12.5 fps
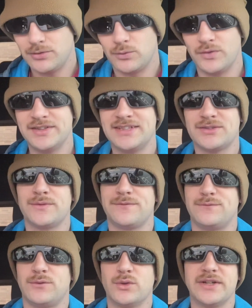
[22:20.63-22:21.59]
won this one
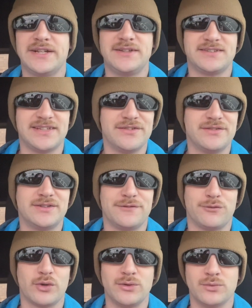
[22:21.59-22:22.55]

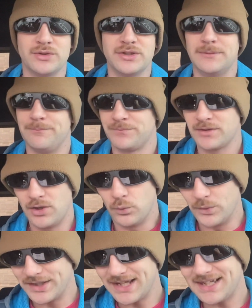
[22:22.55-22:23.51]
47-41.
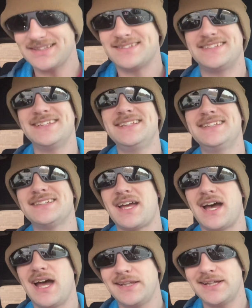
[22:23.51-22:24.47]
When I seen the
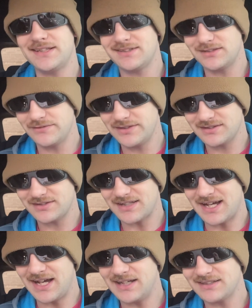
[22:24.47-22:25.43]
highlights of this,
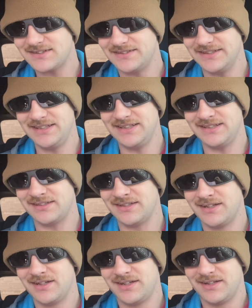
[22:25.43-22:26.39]
I seen
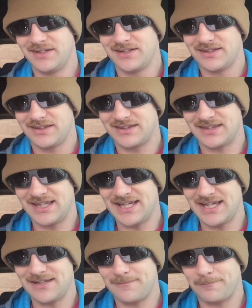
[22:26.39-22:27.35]

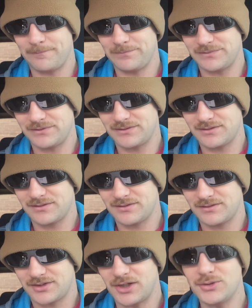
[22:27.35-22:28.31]
that
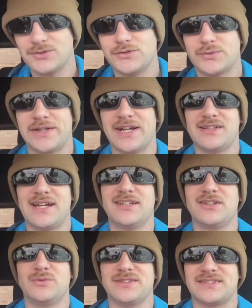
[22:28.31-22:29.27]
Coastal
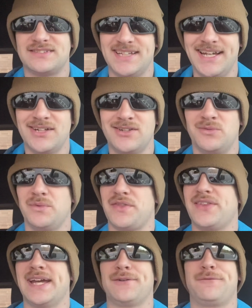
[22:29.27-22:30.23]
Carolina was down with
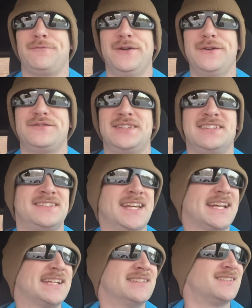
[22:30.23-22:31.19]
like 50
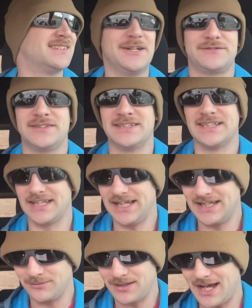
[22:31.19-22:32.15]
seconds left in the
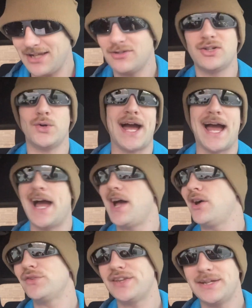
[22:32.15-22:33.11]
game. I don't know
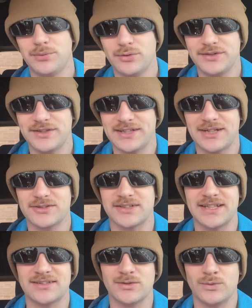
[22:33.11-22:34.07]
how they pulled it out to
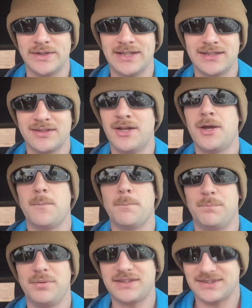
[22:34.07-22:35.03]
get the win,
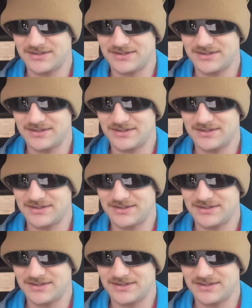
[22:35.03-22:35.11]
but